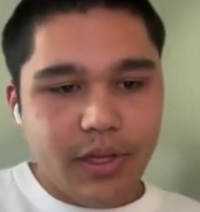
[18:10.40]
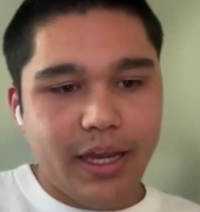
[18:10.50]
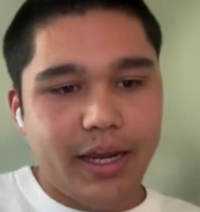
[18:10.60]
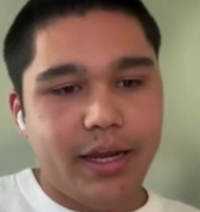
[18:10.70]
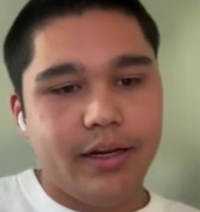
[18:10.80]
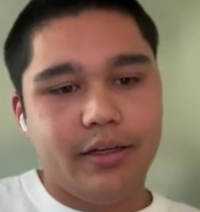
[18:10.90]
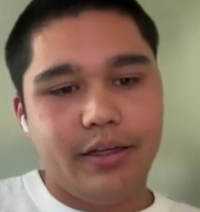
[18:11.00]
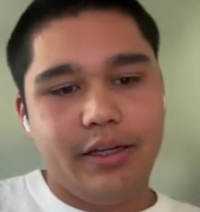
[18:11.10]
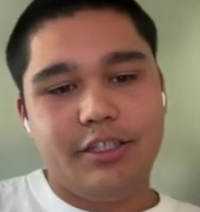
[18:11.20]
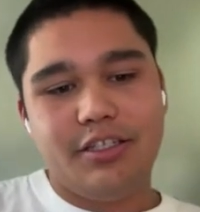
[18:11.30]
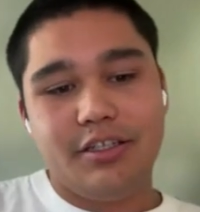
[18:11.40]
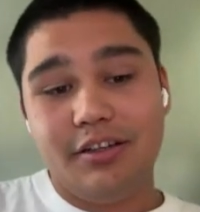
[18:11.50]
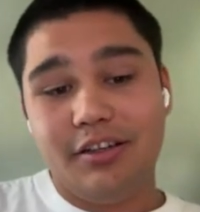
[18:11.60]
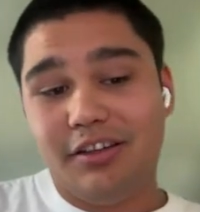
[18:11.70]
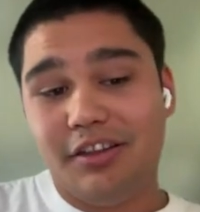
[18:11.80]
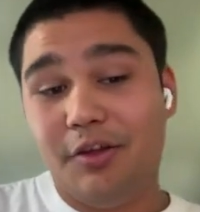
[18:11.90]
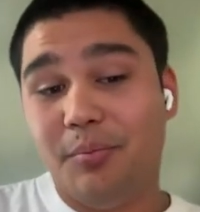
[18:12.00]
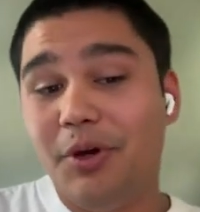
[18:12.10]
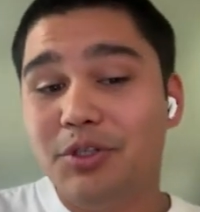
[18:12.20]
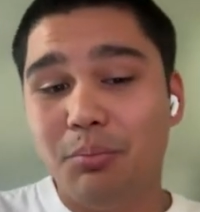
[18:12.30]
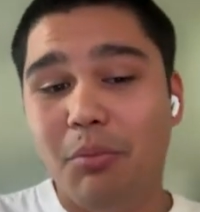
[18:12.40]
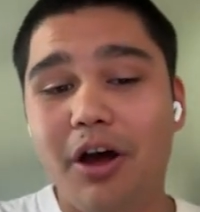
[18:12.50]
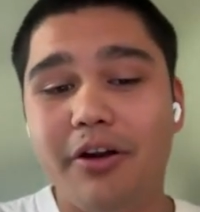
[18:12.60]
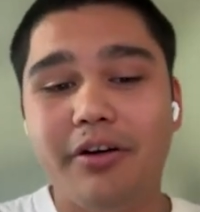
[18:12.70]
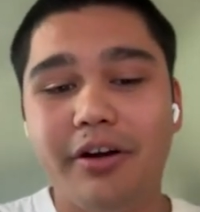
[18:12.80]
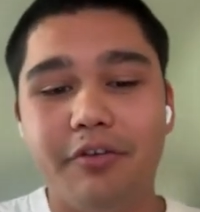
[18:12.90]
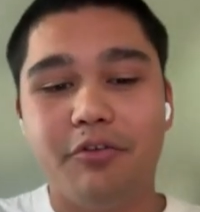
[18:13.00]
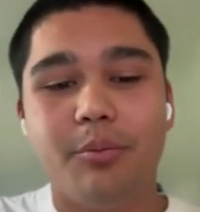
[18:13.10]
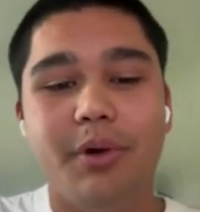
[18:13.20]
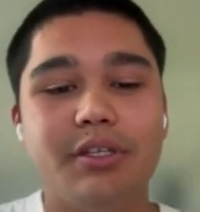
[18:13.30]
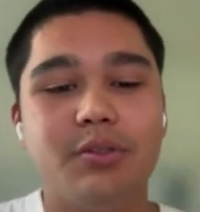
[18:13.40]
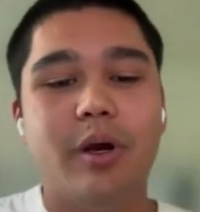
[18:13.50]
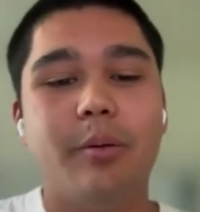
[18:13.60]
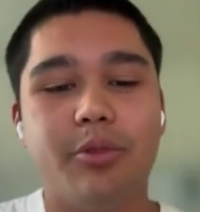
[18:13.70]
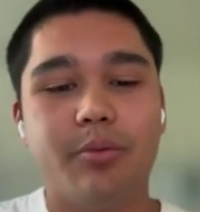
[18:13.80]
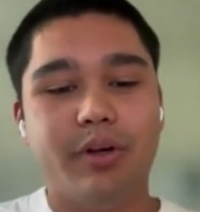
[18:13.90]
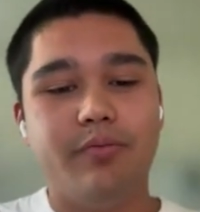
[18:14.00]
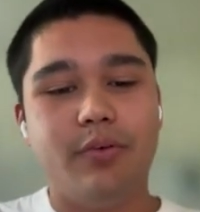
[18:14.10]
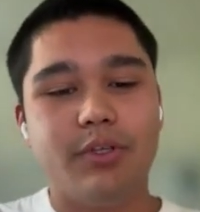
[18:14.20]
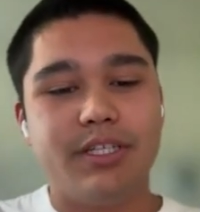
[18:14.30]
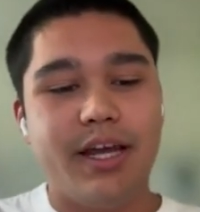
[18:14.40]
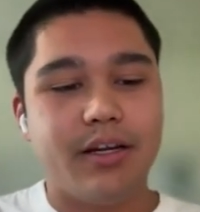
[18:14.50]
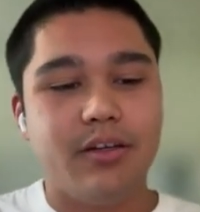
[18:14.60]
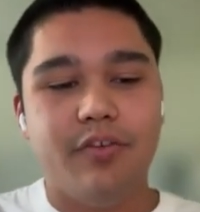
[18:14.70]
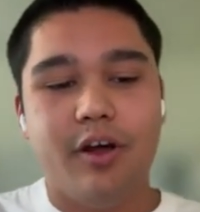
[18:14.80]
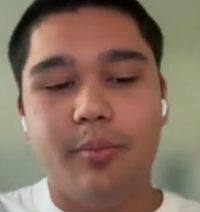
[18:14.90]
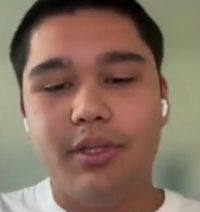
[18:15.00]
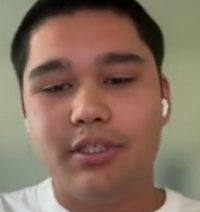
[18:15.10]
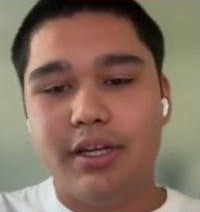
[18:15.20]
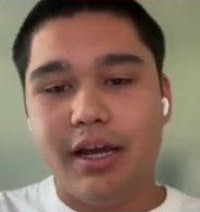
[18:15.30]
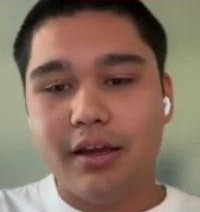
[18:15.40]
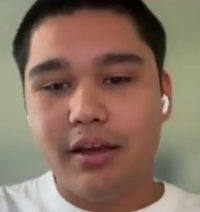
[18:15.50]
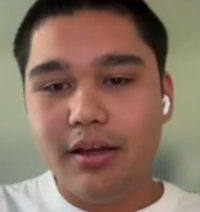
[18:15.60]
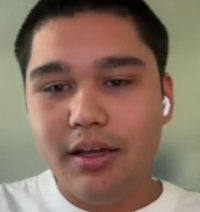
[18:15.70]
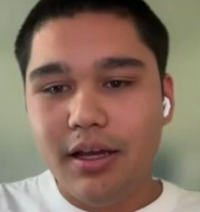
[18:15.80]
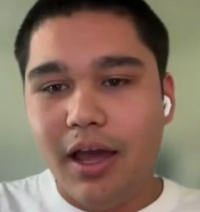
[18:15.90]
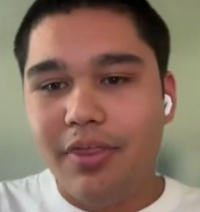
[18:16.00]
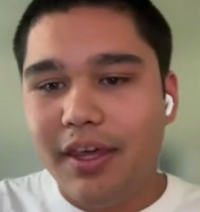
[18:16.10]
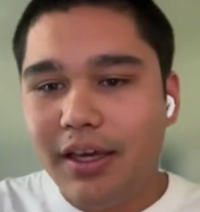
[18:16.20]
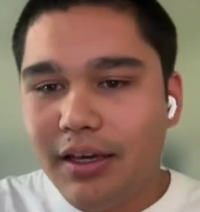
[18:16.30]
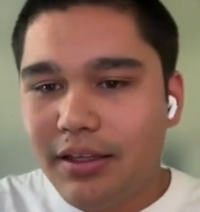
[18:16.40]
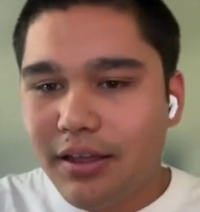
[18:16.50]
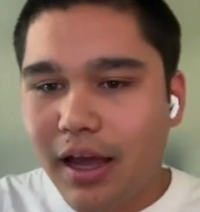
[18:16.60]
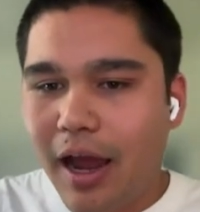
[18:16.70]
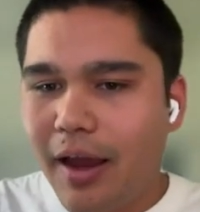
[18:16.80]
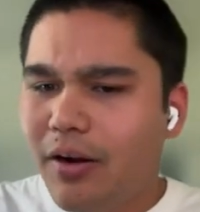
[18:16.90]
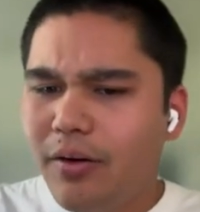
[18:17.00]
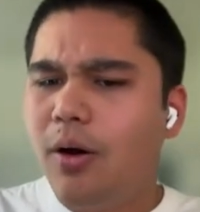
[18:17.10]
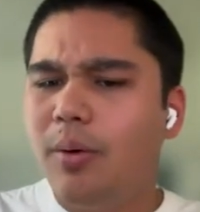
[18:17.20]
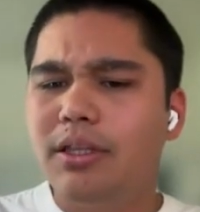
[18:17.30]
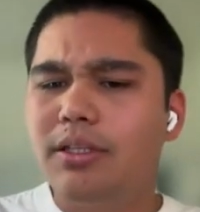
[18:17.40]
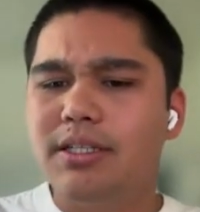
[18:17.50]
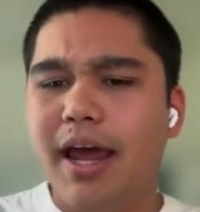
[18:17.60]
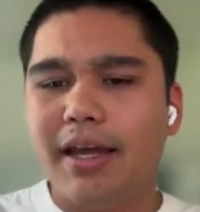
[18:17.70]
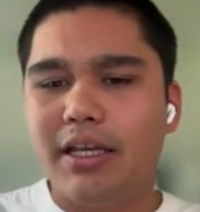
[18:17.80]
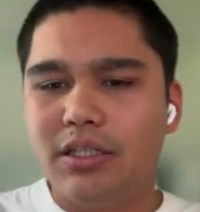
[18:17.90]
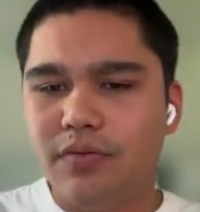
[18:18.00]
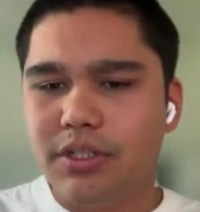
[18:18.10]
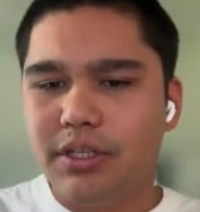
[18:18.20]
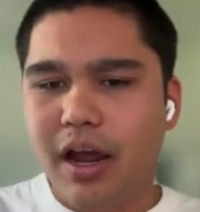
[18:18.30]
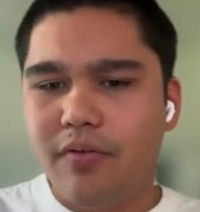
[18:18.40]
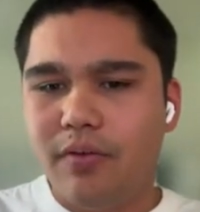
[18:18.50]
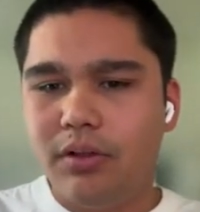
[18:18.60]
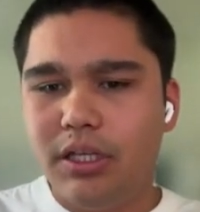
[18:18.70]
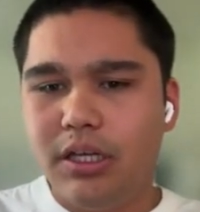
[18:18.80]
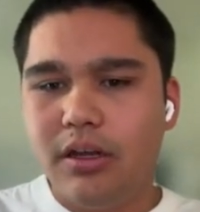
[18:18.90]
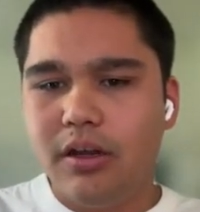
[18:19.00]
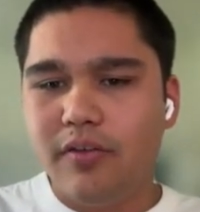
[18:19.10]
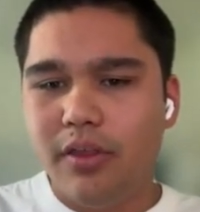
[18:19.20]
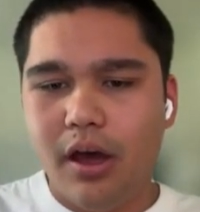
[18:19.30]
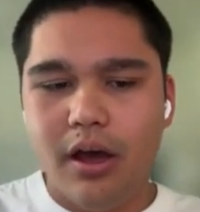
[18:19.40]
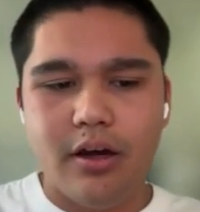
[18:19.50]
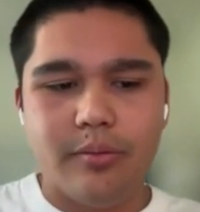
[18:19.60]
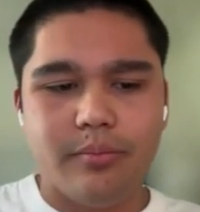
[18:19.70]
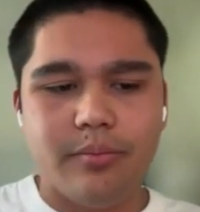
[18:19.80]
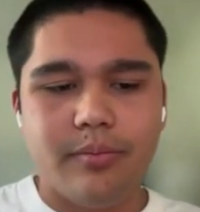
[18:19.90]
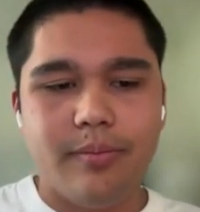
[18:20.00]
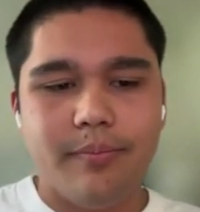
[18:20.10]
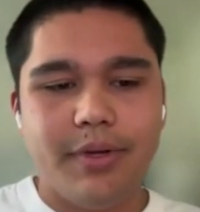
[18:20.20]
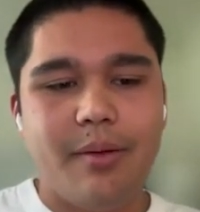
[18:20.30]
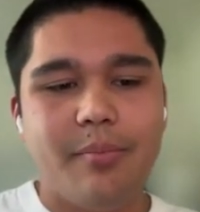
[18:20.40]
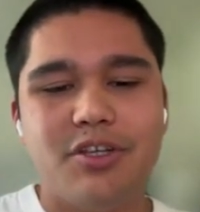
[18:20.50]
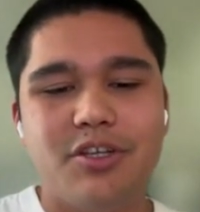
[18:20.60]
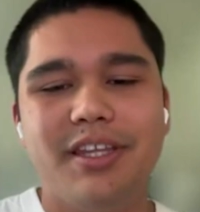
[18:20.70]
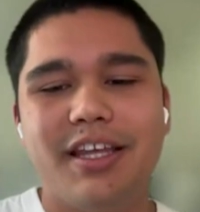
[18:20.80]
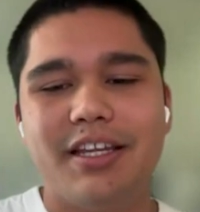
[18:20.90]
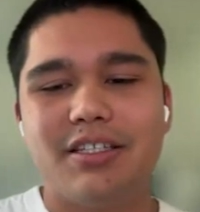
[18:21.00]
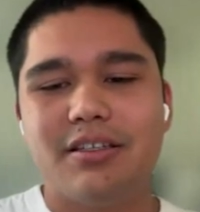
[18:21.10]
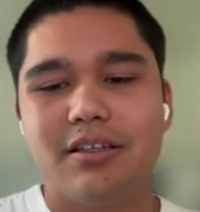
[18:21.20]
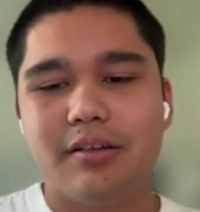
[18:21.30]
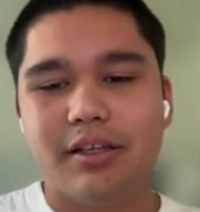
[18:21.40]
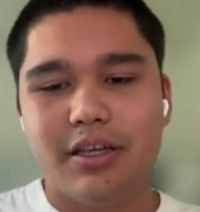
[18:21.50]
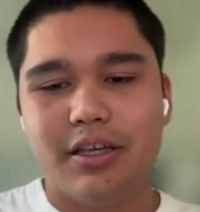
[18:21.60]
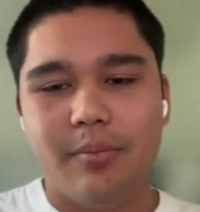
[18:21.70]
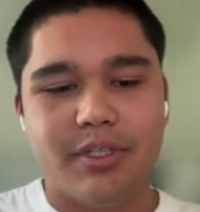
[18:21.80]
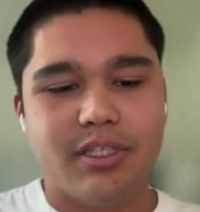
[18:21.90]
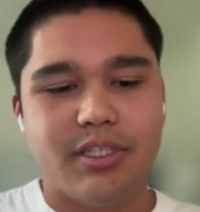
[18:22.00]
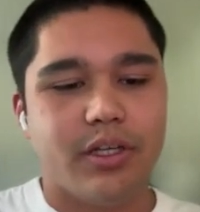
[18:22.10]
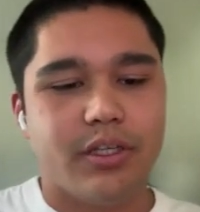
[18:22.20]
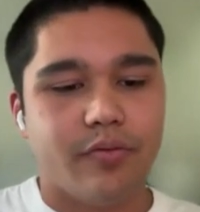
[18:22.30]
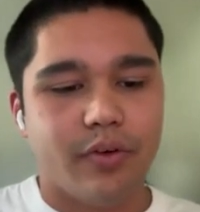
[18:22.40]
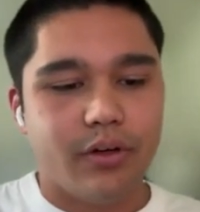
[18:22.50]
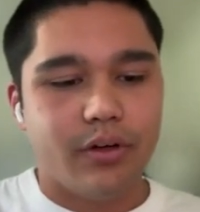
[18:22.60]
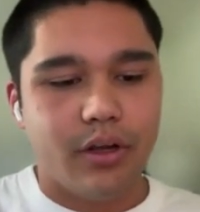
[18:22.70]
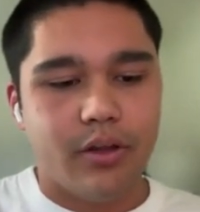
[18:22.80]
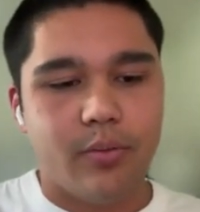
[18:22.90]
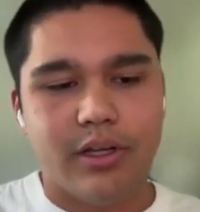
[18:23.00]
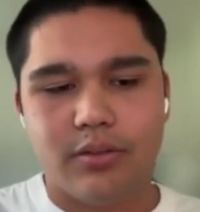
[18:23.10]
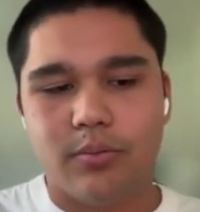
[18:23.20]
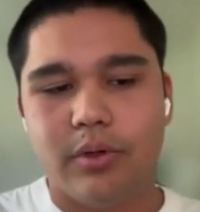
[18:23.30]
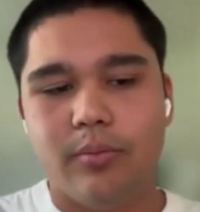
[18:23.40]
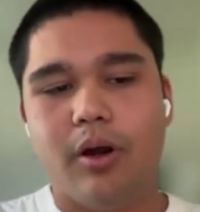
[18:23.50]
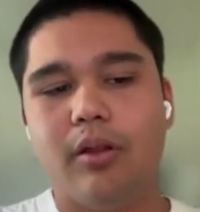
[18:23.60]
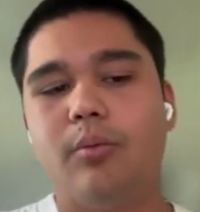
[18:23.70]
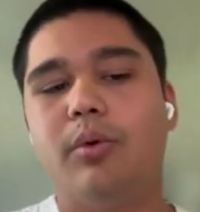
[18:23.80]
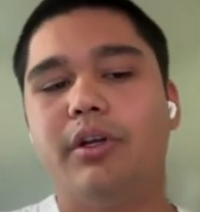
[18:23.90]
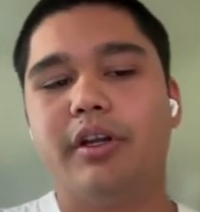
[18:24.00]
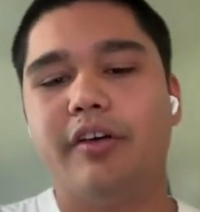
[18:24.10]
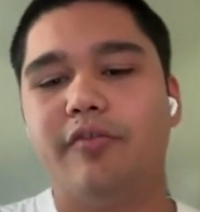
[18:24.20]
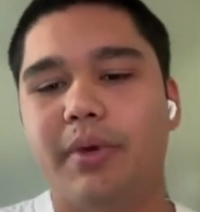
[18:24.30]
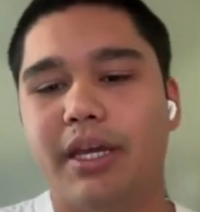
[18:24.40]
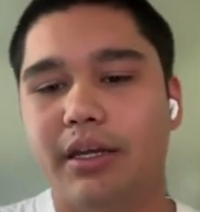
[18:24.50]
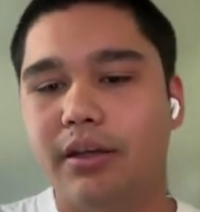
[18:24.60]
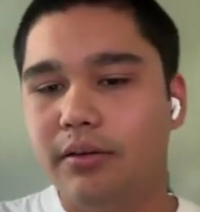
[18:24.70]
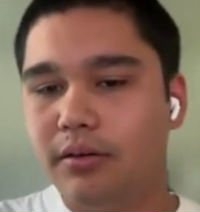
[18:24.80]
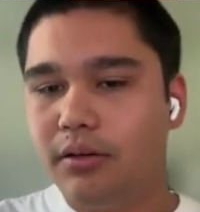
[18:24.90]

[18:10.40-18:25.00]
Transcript: And it's the most modern and robust Web3 full stack development stack. I don't know what the stack is for scaffold ETH, but I'm assuming that it's got to be somewhat different. Otherwise, we probably wouldn't have made it.